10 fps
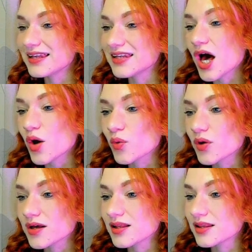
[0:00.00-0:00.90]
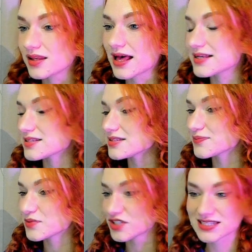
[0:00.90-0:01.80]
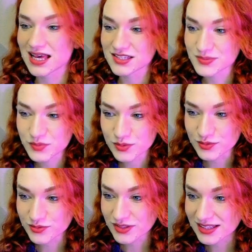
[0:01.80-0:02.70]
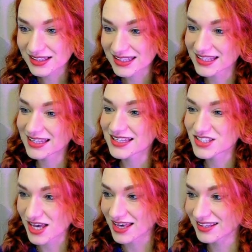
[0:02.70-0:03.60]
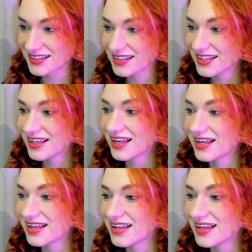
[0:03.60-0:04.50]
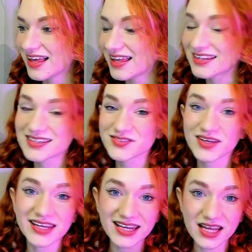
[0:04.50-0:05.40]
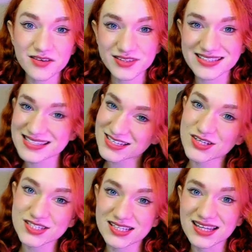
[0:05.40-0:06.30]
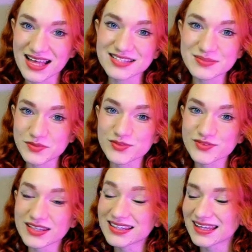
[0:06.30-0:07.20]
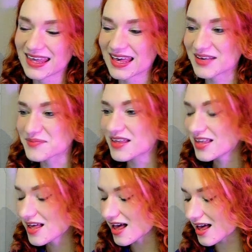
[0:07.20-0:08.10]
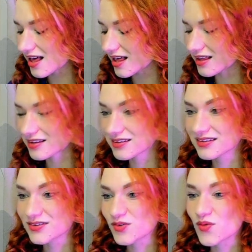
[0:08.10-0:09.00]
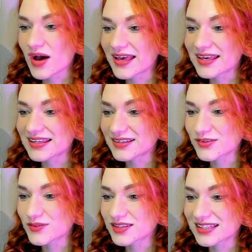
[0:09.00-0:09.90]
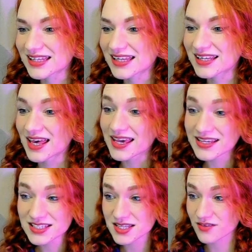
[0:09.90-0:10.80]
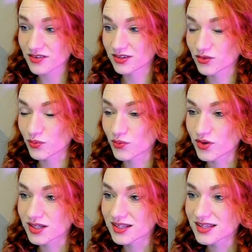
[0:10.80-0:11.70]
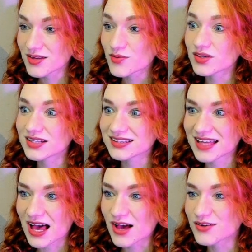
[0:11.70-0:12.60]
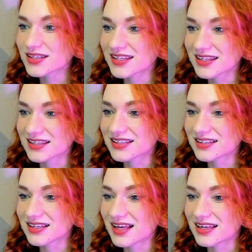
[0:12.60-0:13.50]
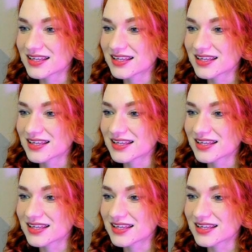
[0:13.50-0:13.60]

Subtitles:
And now last precise move, king h8. And funny enough, this is also last move in the game. Why would king h7 not work? Well, now king